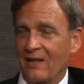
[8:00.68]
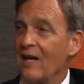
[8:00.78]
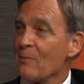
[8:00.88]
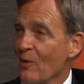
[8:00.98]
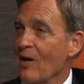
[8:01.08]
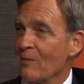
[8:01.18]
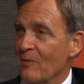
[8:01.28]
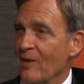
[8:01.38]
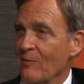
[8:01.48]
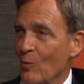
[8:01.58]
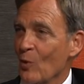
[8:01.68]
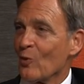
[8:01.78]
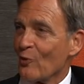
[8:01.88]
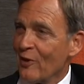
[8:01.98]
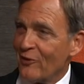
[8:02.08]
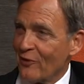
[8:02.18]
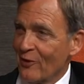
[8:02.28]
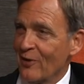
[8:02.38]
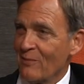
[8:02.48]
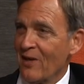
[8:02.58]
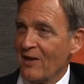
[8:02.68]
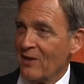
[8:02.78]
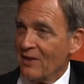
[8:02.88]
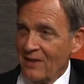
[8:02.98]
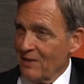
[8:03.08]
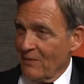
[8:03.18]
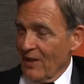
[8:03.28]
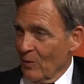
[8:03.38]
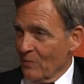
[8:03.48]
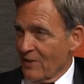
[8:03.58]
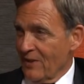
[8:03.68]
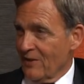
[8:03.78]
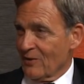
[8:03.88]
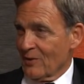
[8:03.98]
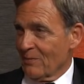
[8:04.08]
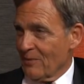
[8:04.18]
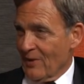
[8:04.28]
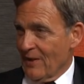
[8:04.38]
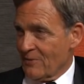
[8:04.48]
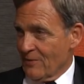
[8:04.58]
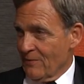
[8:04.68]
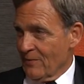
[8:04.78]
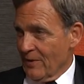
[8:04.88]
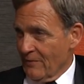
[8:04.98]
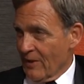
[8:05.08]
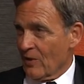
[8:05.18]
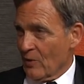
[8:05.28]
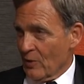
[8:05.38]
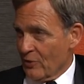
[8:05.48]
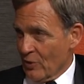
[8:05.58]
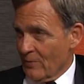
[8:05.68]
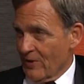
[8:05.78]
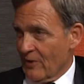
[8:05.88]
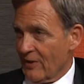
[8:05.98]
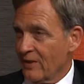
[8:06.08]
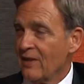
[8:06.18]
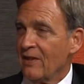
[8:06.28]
I probably have a World Trade Center in my hometown, or perhaps if you're living in a large urban area,